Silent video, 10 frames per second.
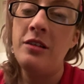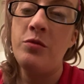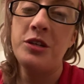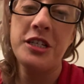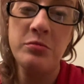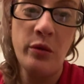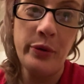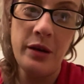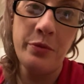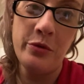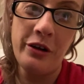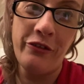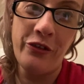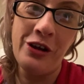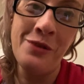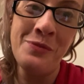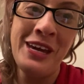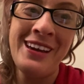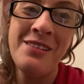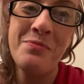which is more paperwork for
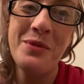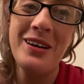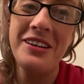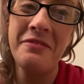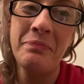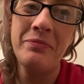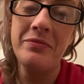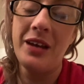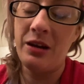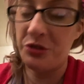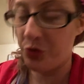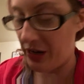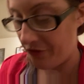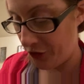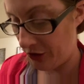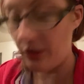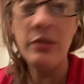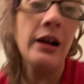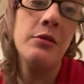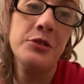me. But I was grateful.
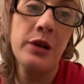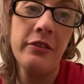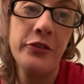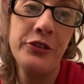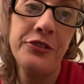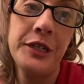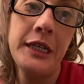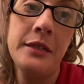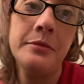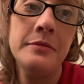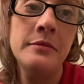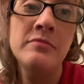I was grateful for him.